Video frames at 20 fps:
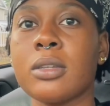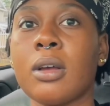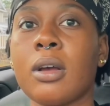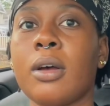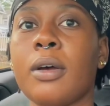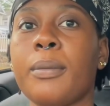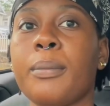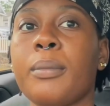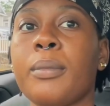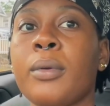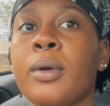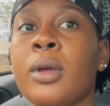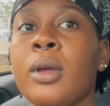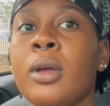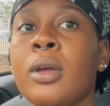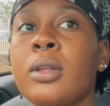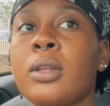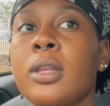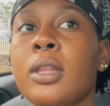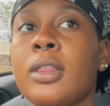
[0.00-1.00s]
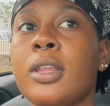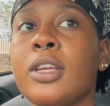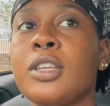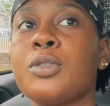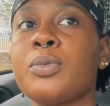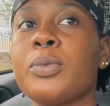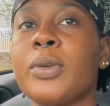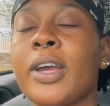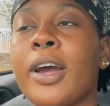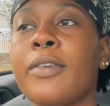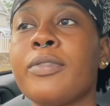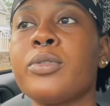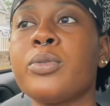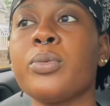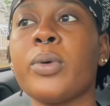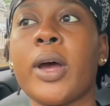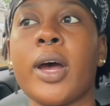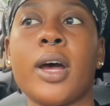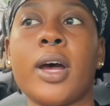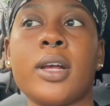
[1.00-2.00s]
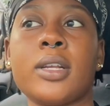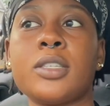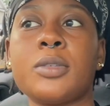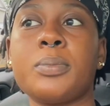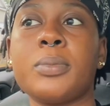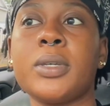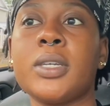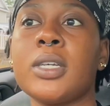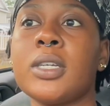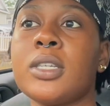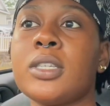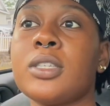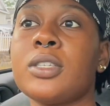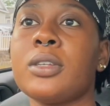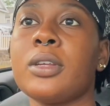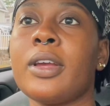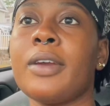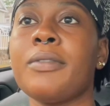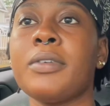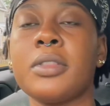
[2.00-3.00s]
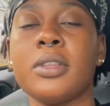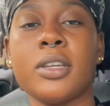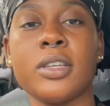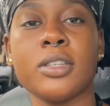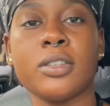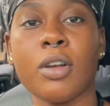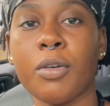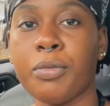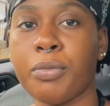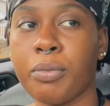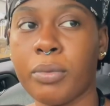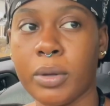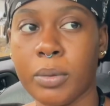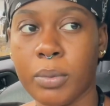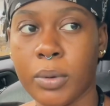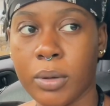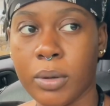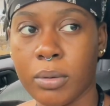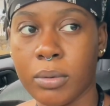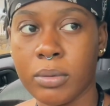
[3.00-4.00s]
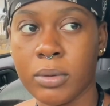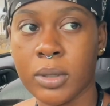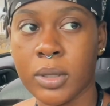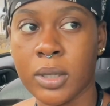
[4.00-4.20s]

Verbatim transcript: Um, the thing is, we have to ask because everything is of free will.